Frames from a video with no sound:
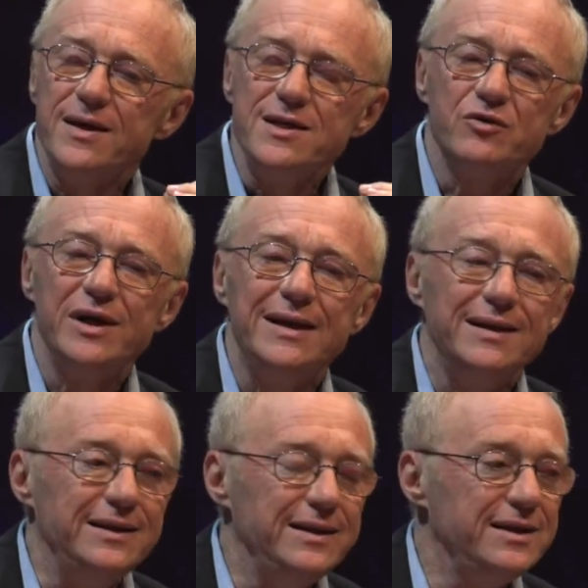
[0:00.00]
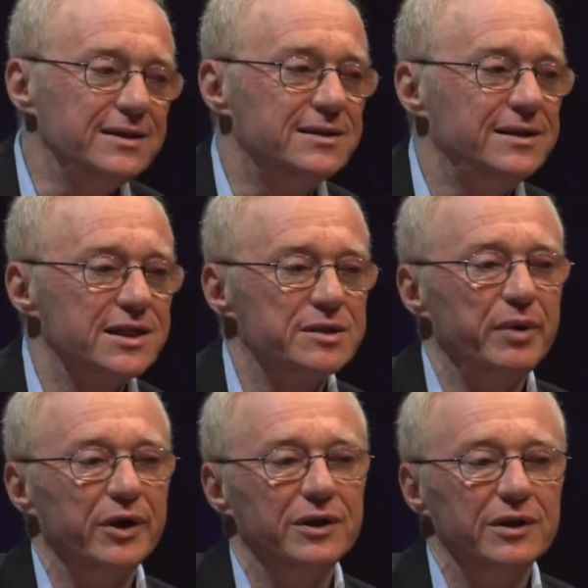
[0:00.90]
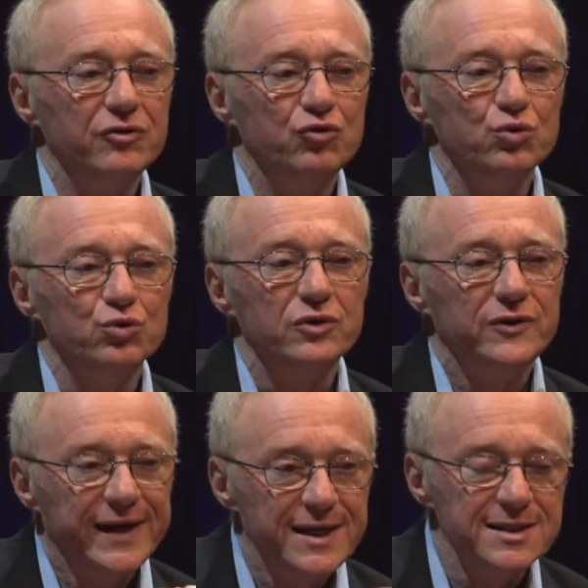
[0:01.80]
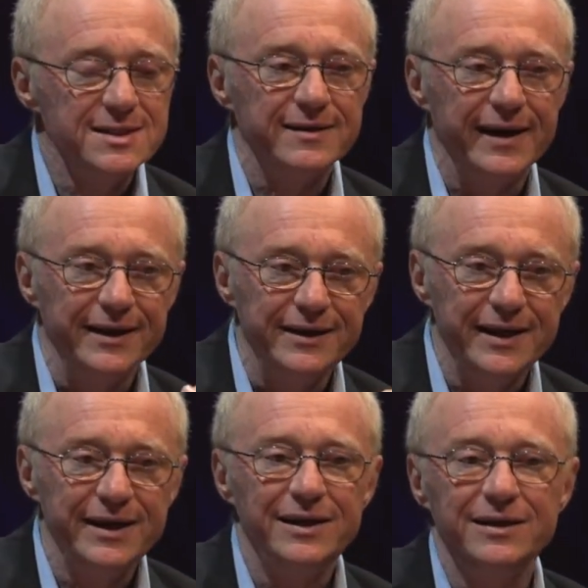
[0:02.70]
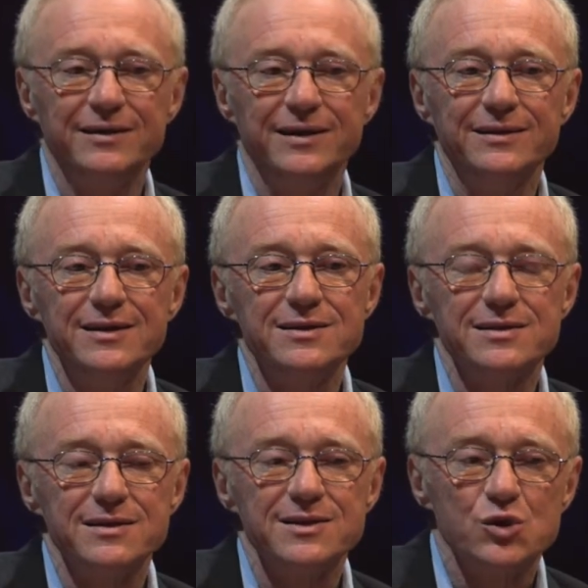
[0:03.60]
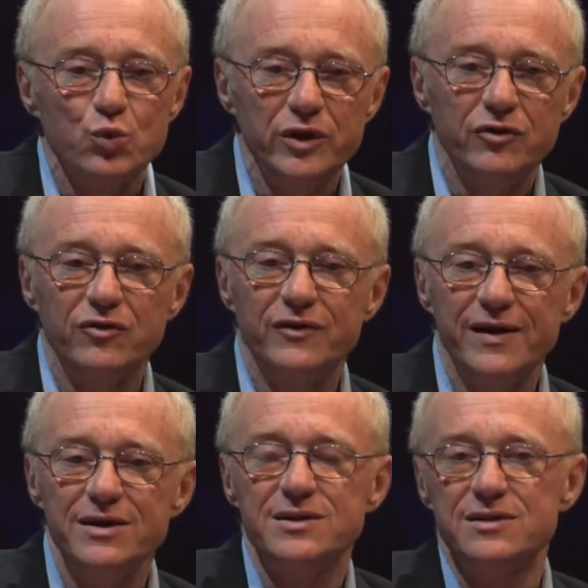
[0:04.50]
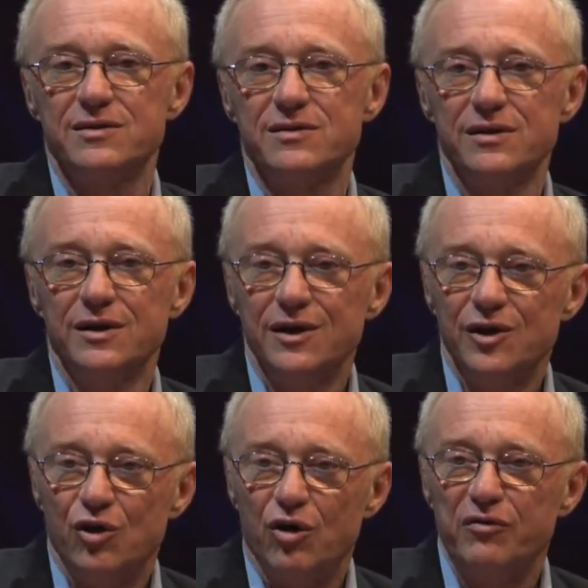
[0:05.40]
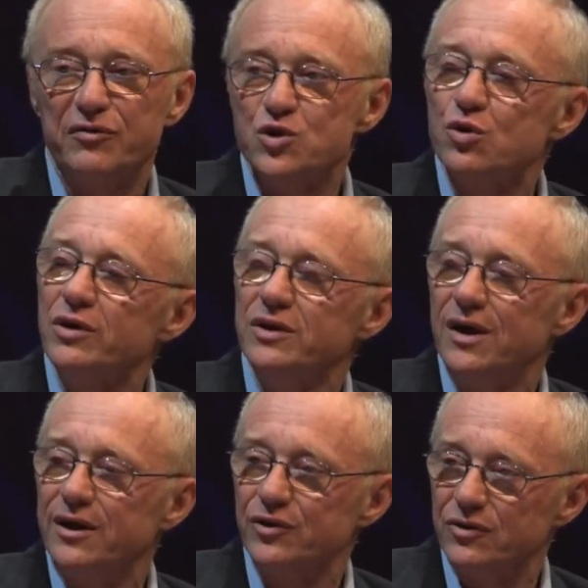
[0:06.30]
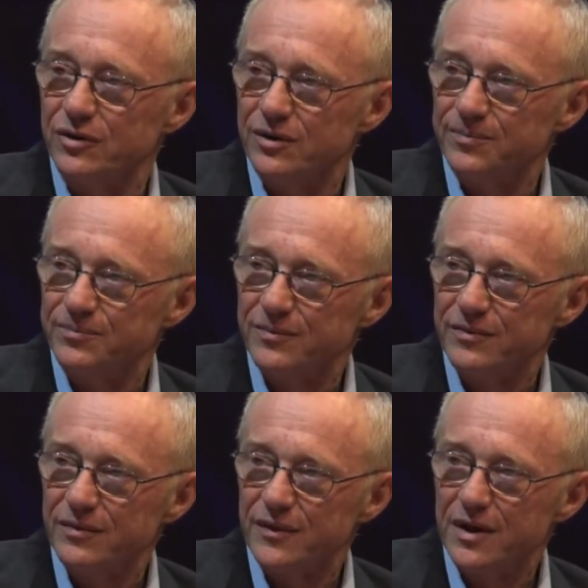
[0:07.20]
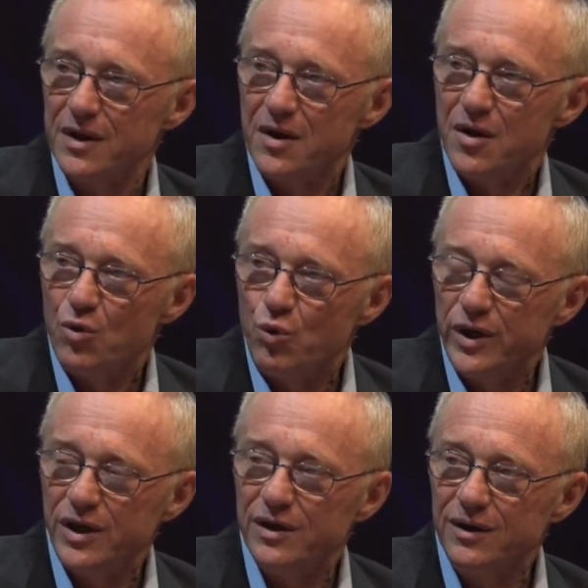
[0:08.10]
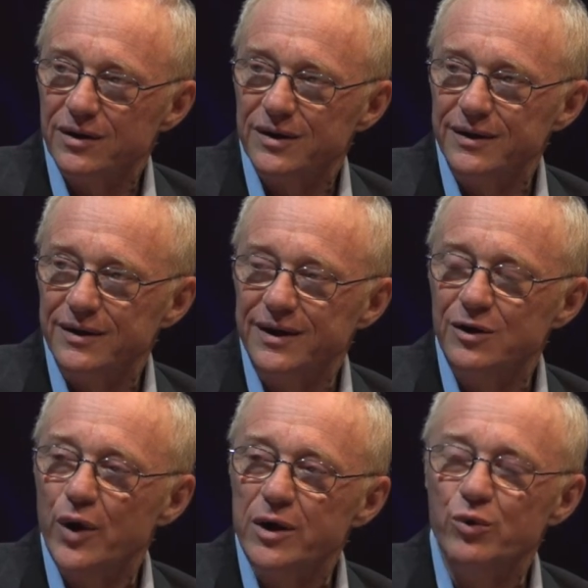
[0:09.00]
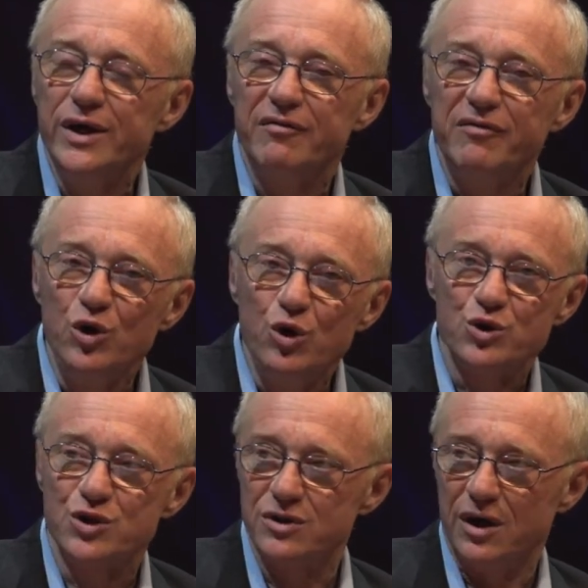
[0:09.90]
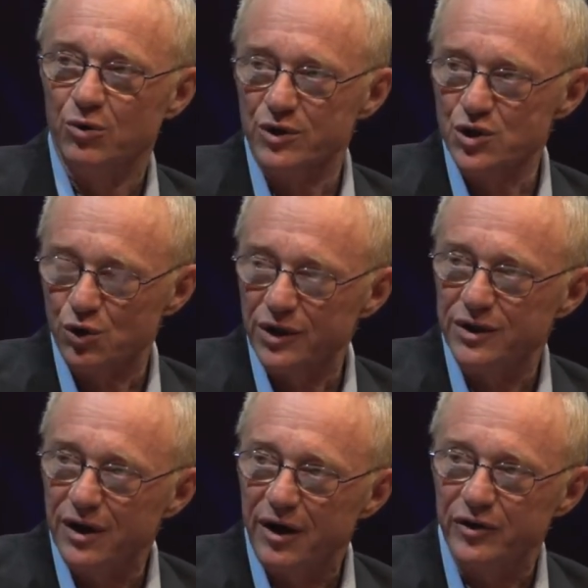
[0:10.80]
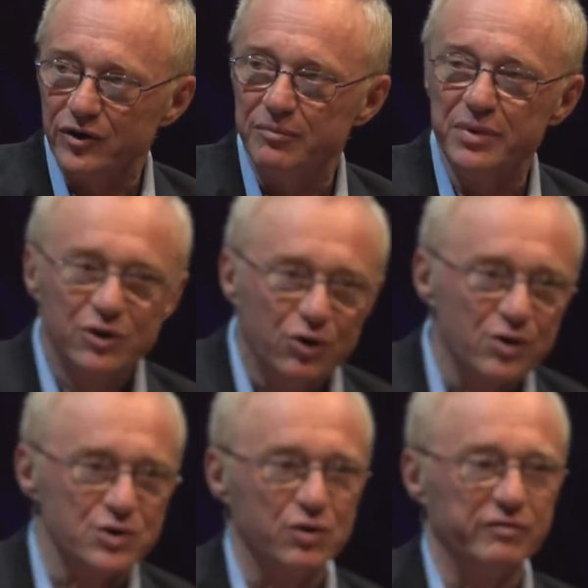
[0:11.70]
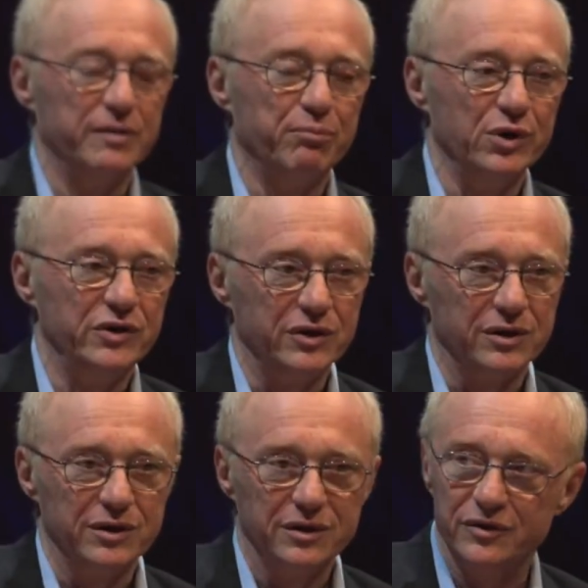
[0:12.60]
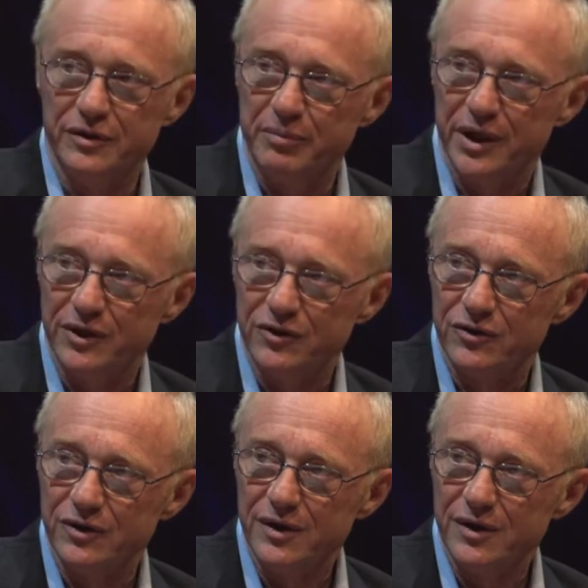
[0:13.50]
Israel needs desperately to taste again the, this sweet taste of solidarity. Mm -hmm we, in a way, we have lost our solidarity because of the political debate.